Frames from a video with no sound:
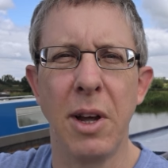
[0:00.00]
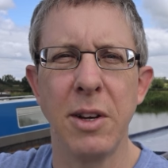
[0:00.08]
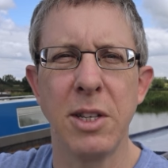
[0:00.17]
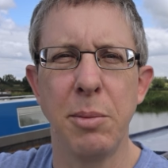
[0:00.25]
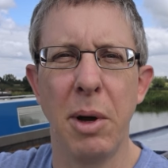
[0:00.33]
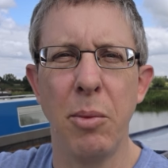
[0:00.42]

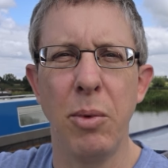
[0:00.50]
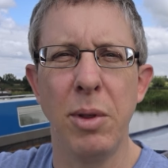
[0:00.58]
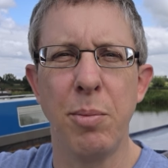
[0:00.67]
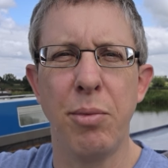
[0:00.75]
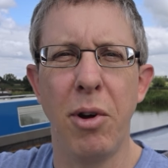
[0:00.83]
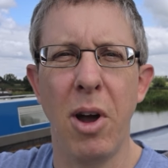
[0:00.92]
touched them up
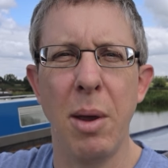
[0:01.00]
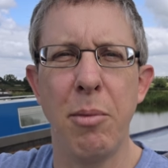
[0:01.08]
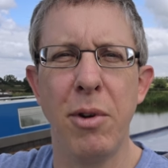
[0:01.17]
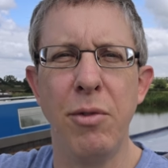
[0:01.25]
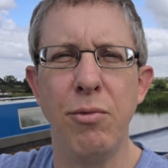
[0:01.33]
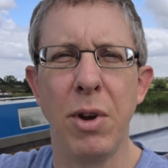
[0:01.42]
with
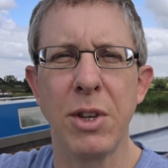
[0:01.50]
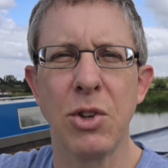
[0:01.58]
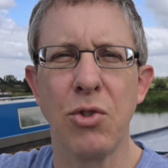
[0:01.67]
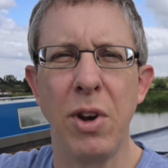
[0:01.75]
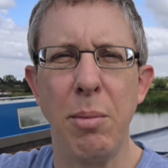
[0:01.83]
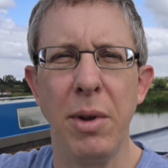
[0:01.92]
primer and
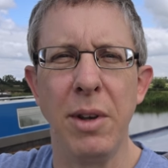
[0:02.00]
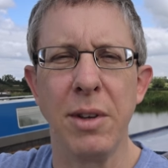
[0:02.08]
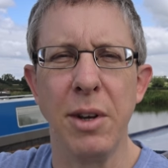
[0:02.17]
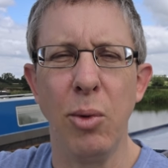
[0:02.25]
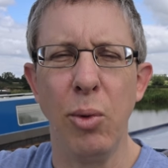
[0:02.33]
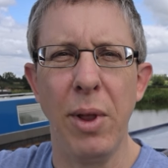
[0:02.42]
rust
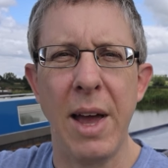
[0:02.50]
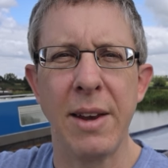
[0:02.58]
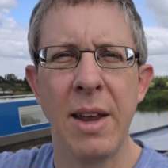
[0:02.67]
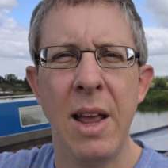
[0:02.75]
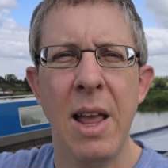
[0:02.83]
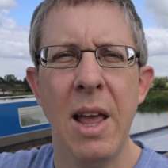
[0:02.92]
treatment and all
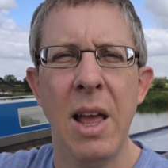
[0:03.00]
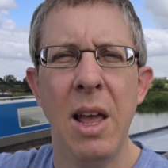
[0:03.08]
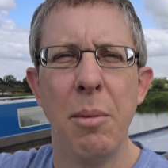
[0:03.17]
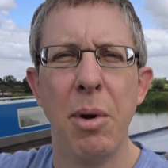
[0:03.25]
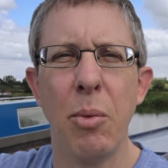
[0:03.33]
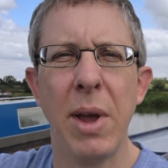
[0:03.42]
that,
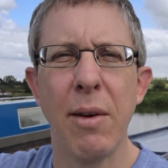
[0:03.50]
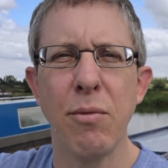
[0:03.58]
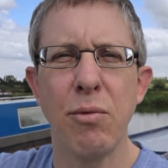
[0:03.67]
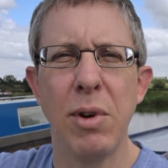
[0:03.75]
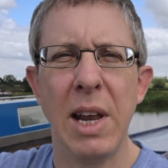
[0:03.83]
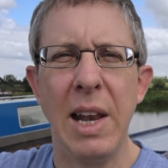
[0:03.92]
but we
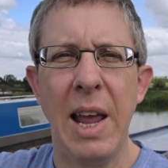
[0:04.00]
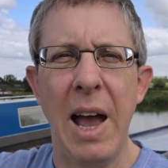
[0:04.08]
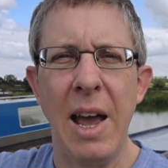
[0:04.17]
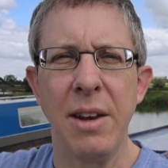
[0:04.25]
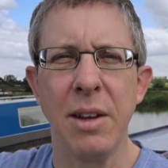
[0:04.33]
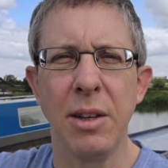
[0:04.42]
haven't really
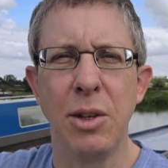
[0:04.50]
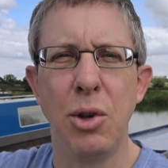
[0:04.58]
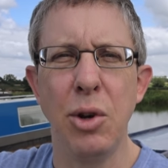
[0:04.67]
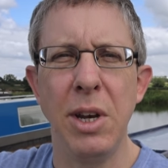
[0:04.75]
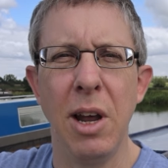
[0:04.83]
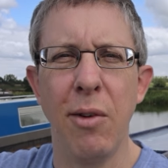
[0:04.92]
had
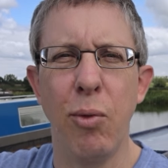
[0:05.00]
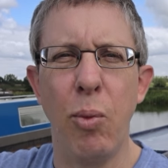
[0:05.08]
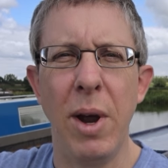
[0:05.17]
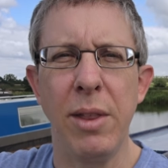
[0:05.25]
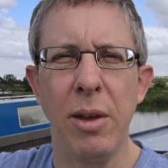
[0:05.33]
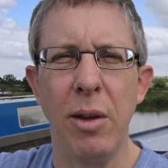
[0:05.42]
good enough
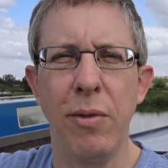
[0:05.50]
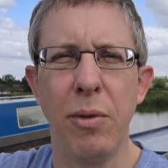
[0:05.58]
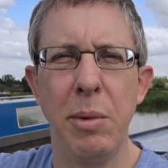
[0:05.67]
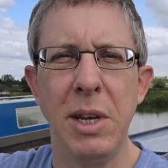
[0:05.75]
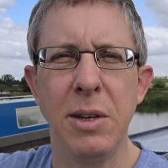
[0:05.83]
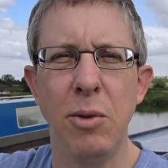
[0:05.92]
weather
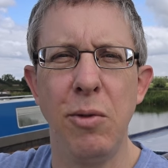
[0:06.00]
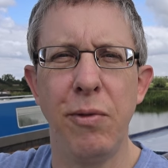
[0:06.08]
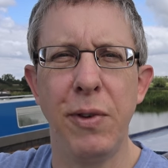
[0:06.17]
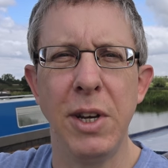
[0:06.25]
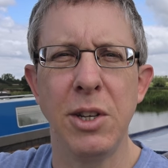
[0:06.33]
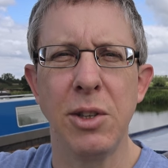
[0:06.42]
for me to
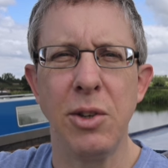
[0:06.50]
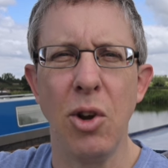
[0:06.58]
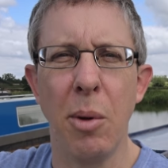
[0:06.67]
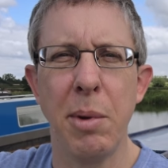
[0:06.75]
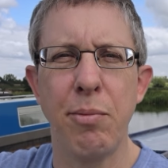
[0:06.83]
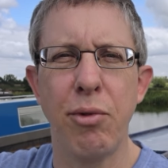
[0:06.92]
finish the
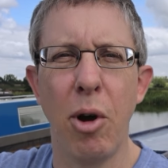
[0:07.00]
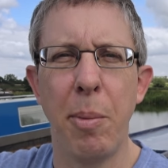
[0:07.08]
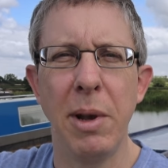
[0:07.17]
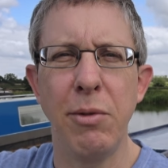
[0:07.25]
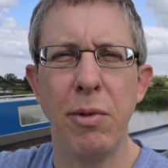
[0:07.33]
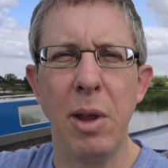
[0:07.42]
job and
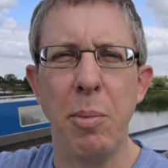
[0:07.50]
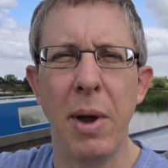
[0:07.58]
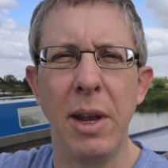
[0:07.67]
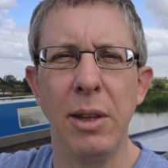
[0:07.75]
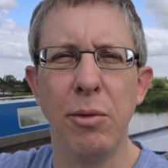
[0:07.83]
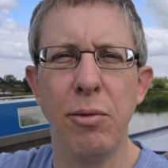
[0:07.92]
properly
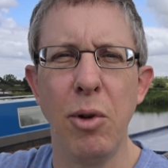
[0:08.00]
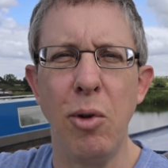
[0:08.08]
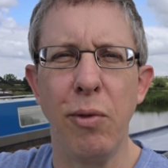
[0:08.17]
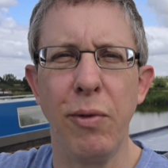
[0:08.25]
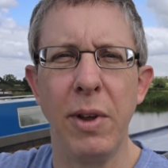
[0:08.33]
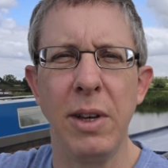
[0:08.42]
repaint the
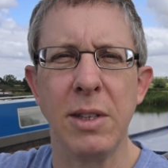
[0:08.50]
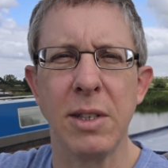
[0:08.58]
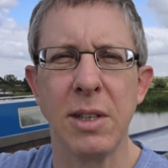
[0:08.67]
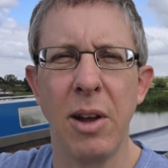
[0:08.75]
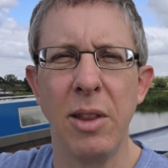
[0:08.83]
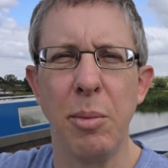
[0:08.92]
roof.
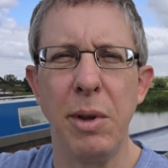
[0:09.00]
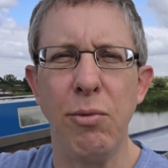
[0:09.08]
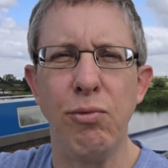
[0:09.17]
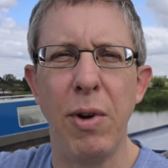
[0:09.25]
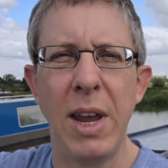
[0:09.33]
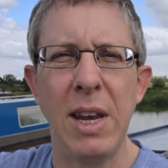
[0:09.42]
It's either
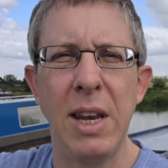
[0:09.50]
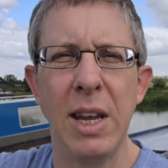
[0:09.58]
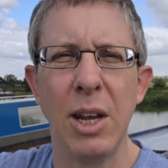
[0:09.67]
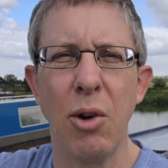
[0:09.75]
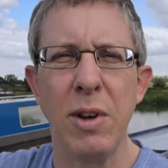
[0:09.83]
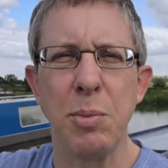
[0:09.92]
been
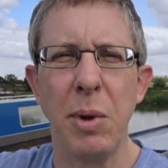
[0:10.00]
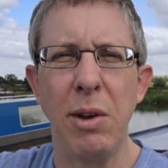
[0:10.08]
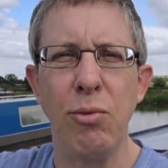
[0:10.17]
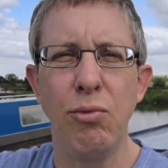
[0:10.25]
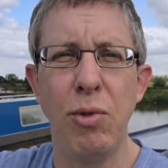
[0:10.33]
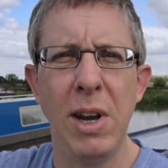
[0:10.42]
raining or it's
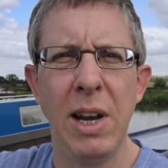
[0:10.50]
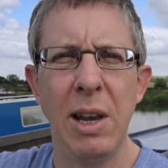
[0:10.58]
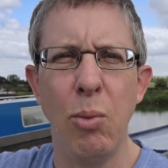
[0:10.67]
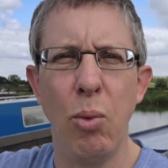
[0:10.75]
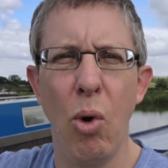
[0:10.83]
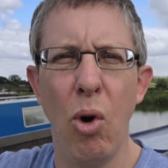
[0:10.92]
been
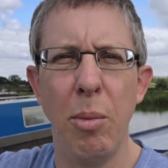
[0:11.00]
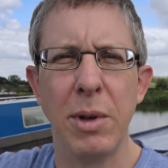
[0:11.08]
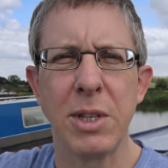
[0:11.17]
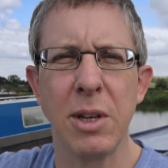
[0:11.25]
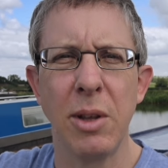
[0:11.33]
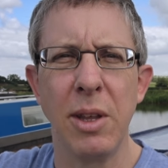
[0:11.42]
really warm
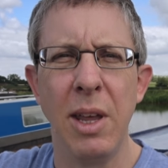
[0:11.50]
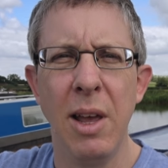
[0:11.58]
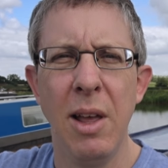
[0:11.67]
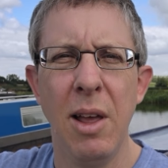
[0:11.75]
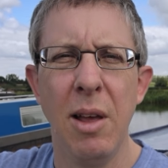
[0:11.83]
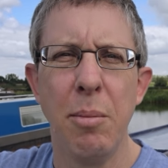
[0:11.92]
and so the
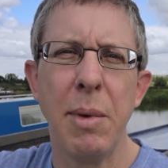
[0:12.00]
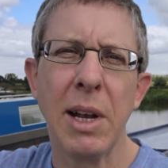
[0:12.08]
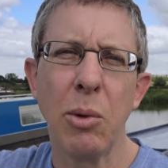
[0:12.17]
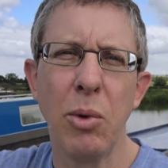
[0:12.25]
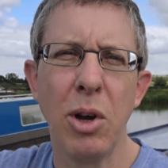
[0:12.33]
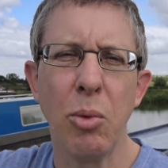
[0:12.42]

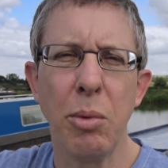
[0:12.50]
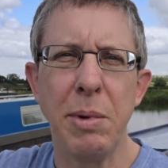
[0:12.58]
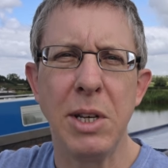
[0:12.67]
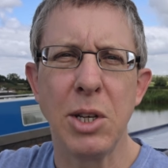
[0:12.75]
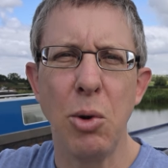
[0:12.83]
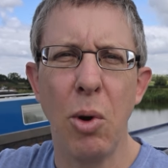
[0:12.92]
metalwork would
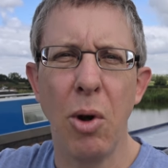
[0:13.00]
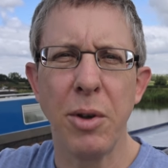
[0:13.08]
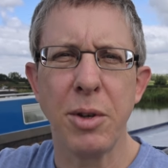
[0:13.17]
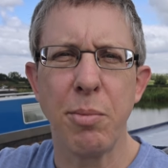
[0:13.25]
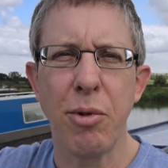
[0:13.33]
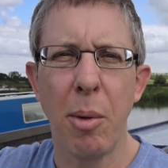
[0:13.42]
be too
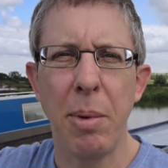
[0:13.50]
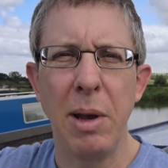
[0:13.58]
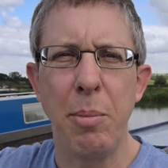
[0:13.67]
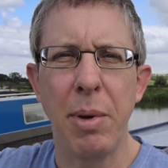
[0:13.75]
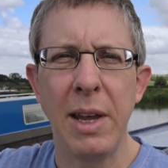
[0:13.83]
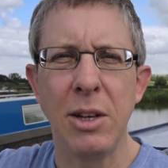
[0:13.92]
hot to
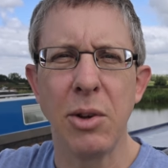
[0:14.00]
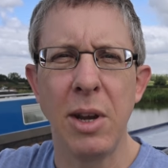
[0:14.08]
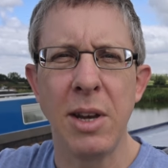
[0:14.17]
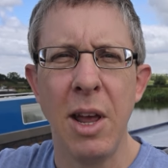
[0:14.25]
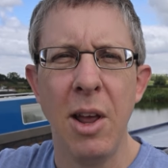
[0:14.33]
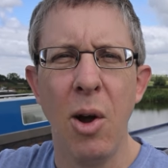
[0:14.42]
properly paint on
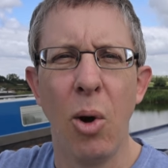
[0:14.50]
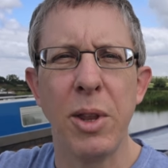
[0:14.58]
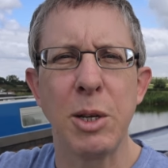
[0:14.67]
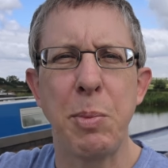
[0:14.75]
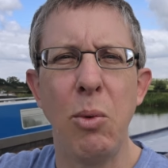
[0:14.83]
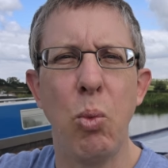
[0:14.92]
it, or
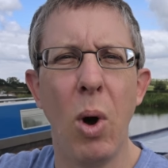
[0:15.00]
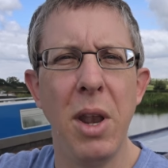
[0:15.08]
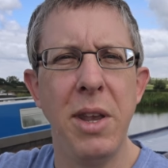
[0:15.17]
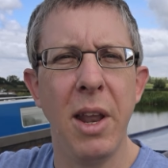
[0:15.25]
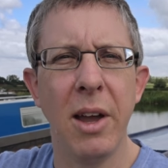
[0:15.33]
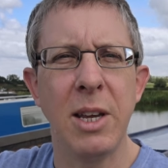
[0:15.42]
there's been
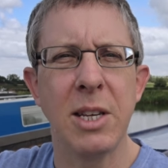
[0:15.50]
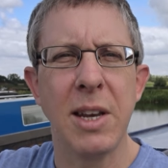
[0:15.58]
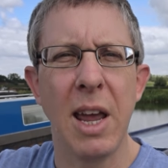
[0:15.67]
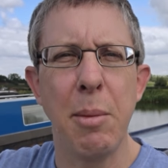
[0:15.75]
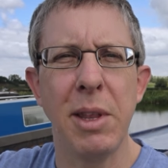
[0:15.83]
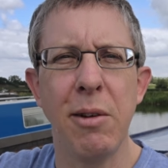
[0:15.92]
one nice
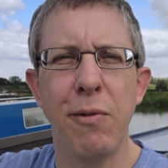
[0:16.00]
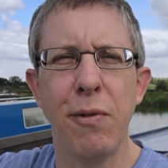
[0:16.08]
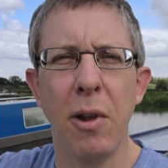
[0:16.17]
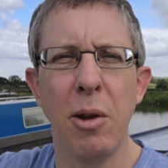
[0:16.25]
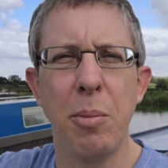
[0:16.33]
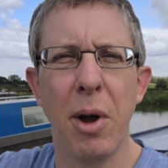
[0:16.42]
day but then
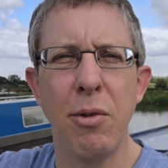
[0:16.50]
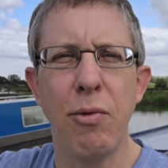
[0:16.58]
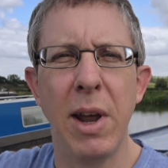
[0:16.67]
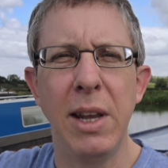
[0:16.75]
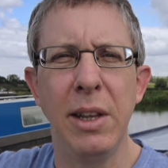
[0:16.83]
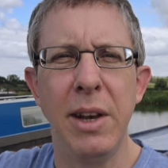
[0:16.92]
followed by
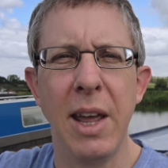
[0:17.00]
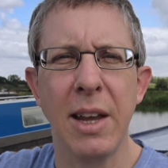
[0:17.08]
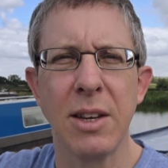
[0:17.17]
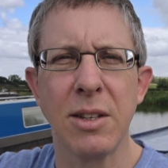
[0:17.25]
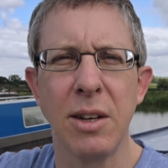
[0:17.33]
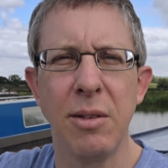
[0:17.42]
rain the
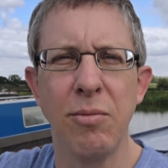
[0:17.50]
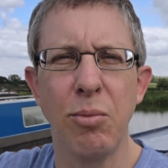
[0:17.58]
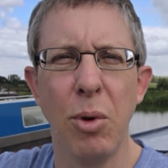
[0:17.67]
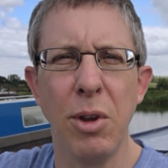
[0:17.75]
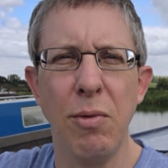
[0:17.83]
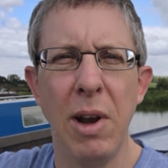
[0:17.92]
next and
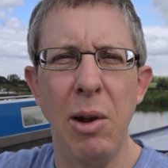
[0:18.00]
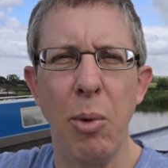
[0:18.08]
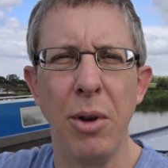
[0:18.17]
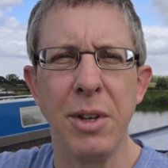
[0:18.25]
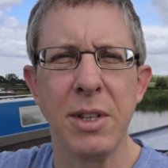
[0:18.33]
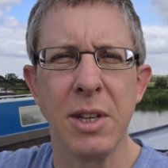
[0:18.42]
what you really
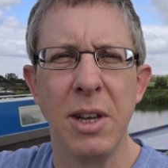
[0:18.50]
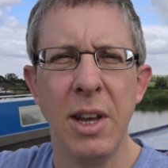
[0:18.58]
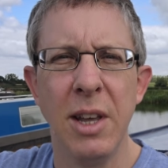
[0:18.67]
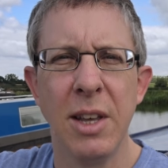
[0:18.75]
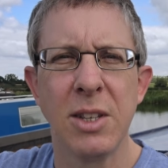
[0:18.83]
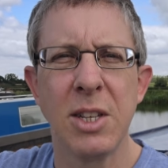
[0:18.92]
want is a
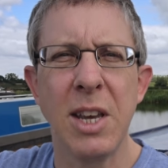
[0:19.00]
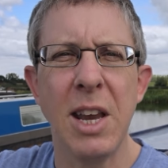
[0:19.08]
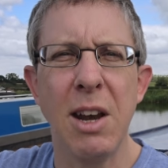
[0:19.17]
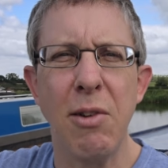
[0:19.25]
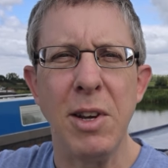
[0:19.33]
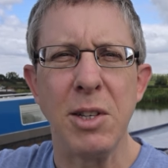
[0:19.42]

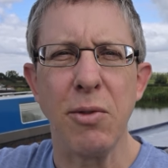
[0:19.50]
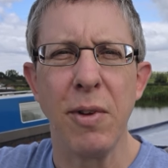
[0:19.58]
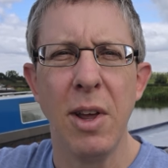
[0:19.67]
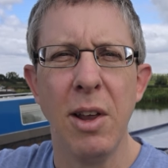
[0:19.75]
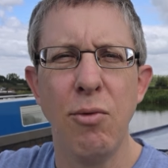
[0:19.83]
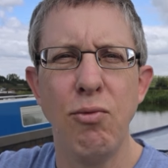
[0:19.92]
series of
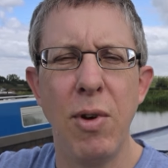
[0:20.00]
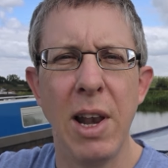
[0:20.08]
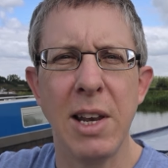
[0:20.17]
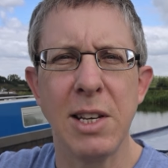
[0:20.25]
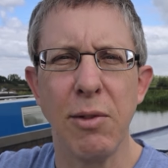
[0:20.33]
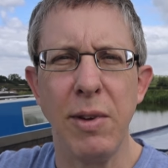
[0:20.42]

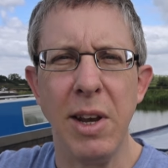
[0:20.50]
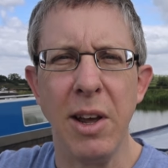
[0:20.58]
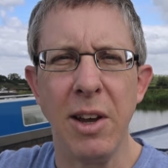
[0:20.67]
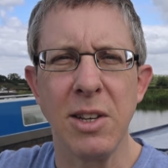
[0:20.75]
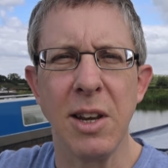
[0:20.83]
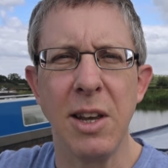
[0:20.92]
relatively
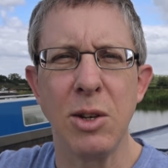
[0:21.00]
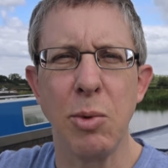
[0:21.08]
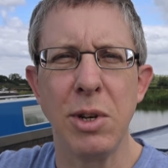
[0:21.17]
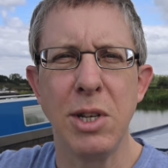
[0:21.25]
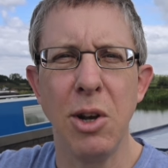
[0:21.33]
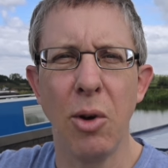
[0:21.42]
nice days
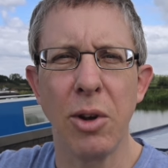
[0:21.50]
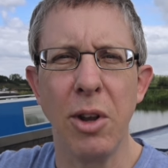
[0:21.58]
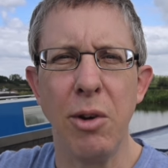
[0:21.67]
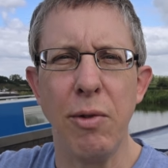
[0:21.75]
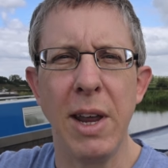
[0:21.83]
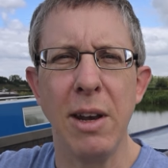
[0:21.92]
where it's not
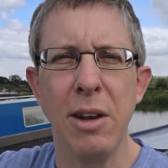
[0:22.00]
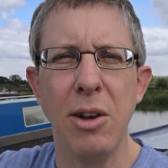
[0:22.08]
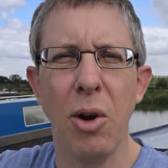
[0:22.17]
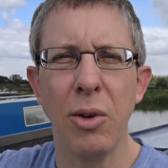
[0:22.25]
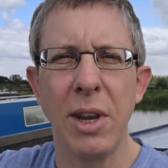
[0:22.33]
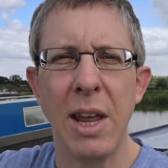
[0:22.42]
going to rain
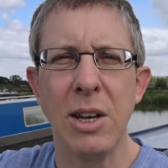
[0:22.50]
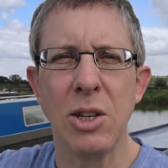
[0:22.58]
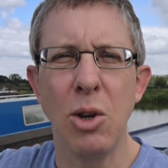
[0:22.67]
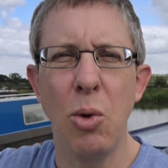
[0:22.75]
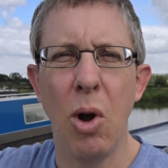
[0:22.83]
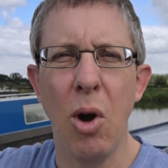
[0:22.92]
and not get
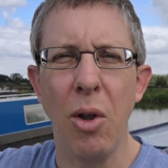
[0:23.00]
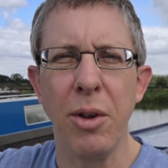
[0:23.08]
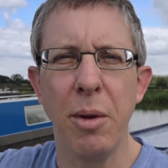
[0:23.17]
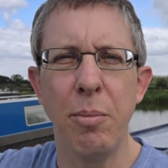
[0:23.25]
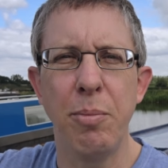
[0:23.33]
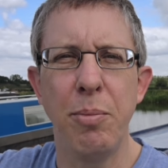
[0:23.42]
too
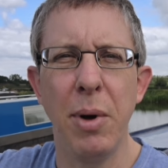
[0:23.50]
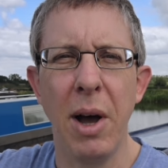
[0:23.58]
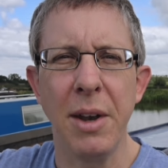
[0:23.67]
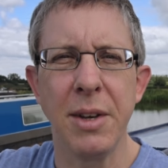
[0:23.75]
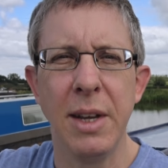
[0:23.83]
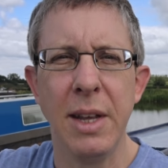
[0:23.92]
hot.
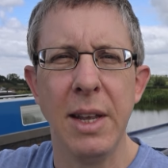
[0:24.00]
But